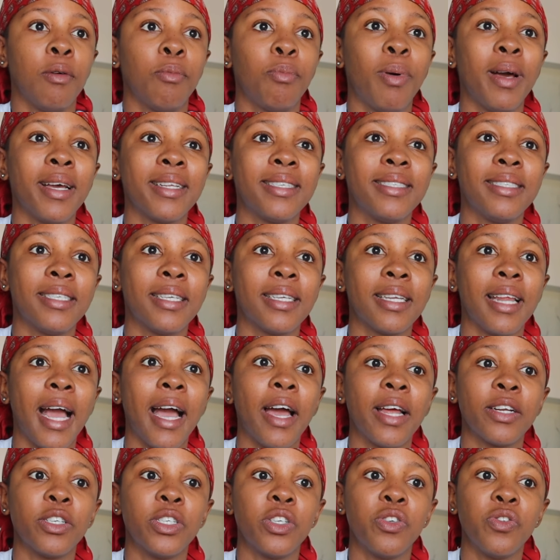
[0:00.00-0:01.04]
but
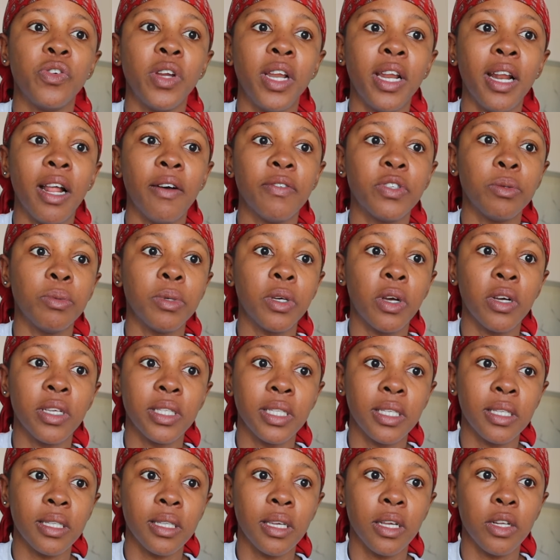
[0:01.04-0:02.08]
I'd really love to be
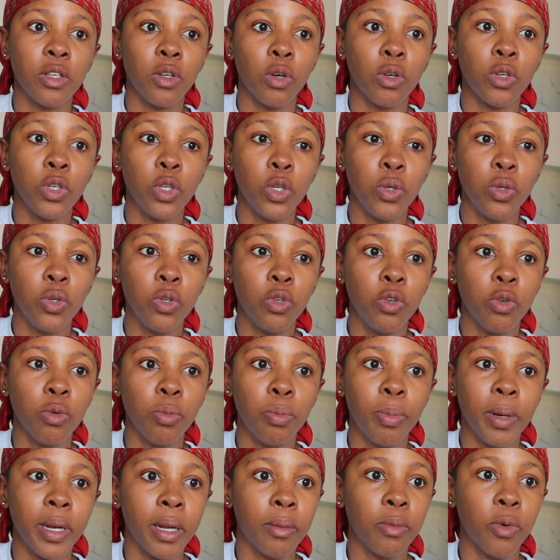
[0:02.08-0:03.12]
consistent on
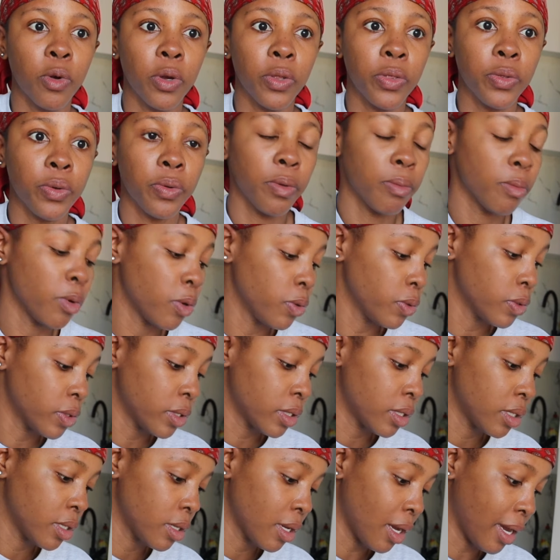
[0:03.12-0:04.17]
YouTube, but I'm going through the
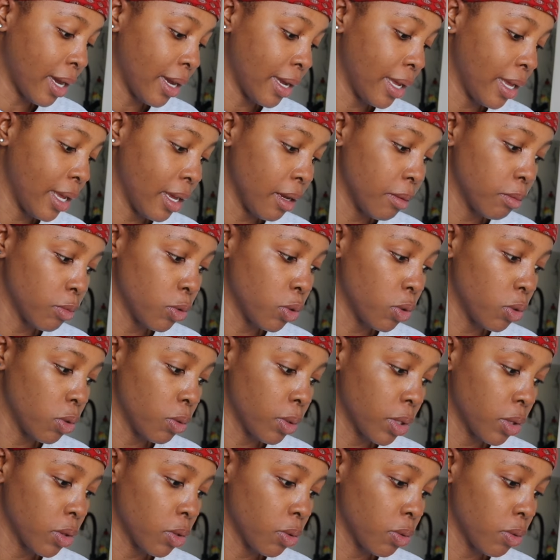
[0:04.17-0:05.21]
most. I am
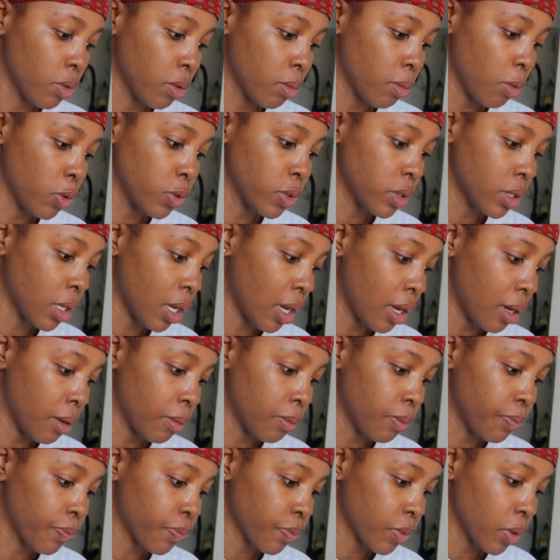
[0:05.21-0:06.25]
going through the most
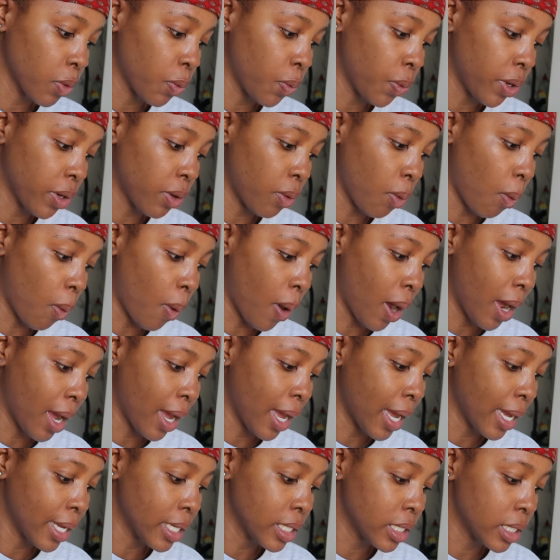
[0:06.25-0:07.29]

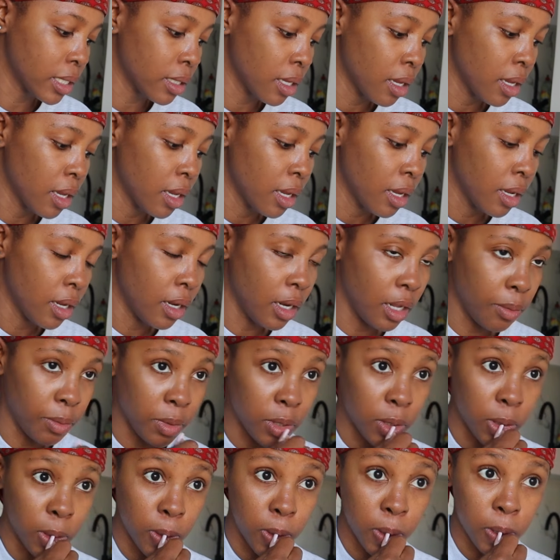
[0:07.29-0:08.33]
work-wise. Let
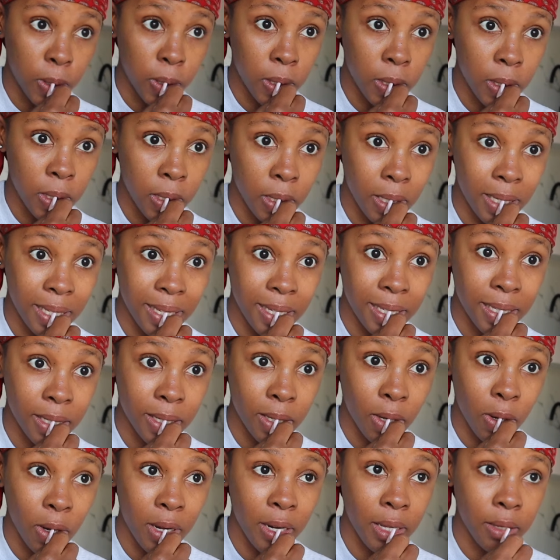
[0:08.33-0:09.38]
me call, because I
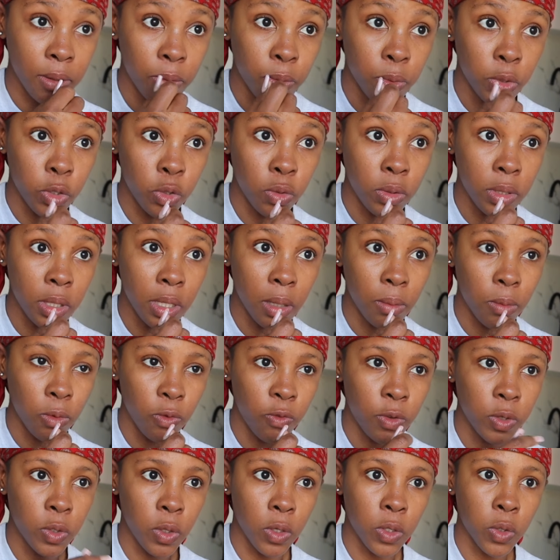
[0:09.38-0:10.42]
was calling, we're shooting a
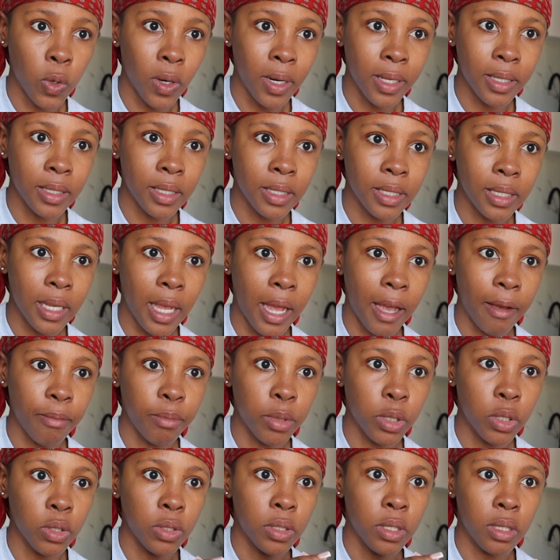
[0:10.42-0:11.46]
movie, so I was calling this guy
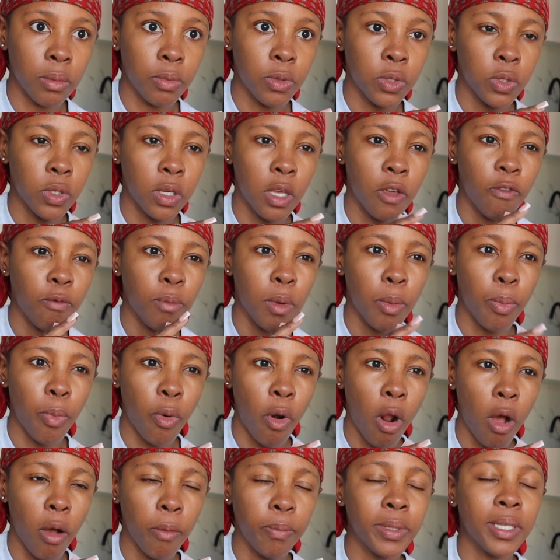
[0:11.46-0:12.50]
because he's supposed to give me
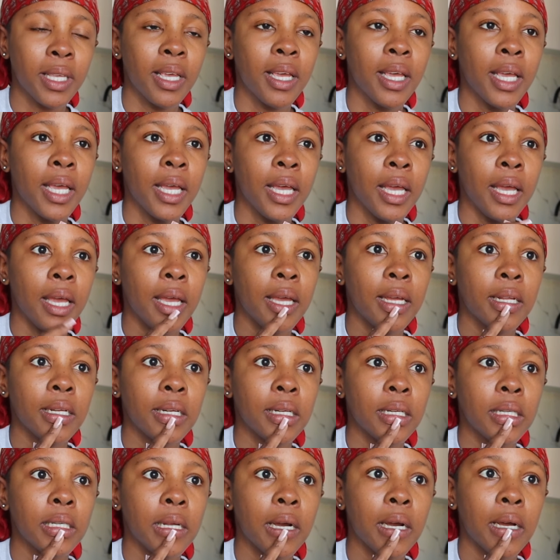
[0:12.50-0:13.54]
props
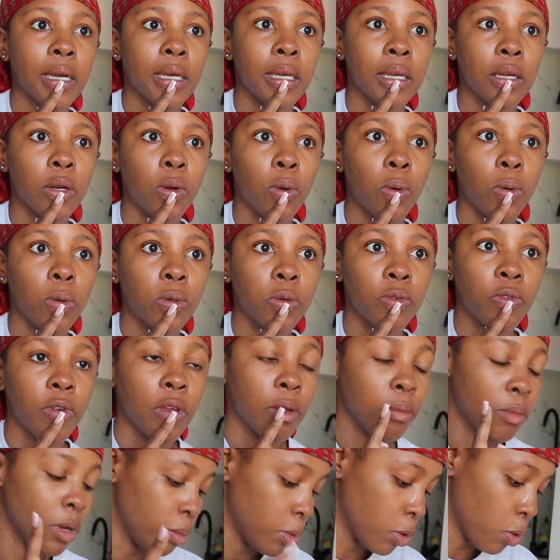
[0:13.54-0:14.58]
and I can't get hold of
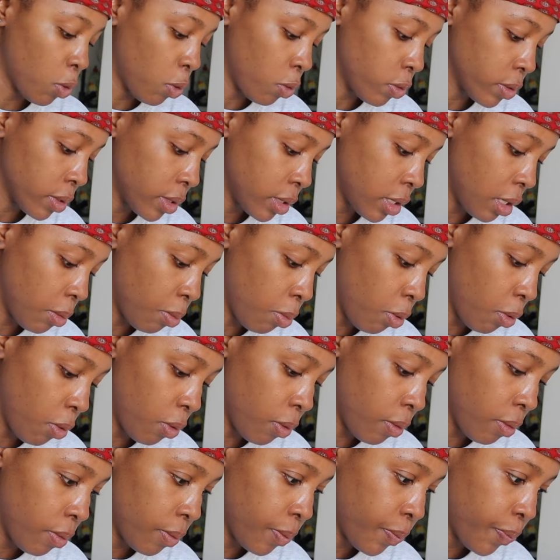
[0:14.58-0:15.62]
him. Let me call
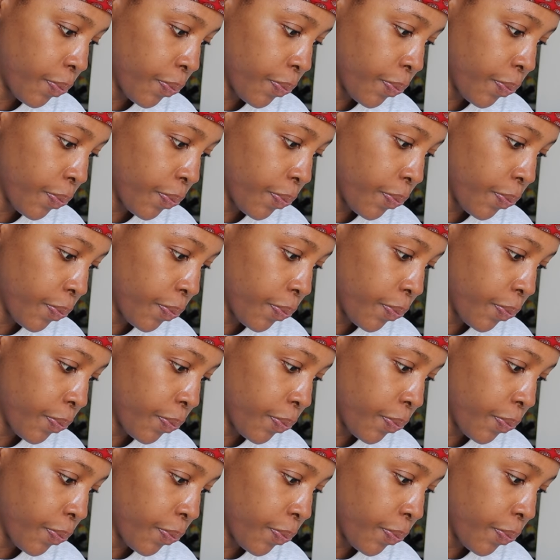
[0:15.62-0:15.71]
Sipo.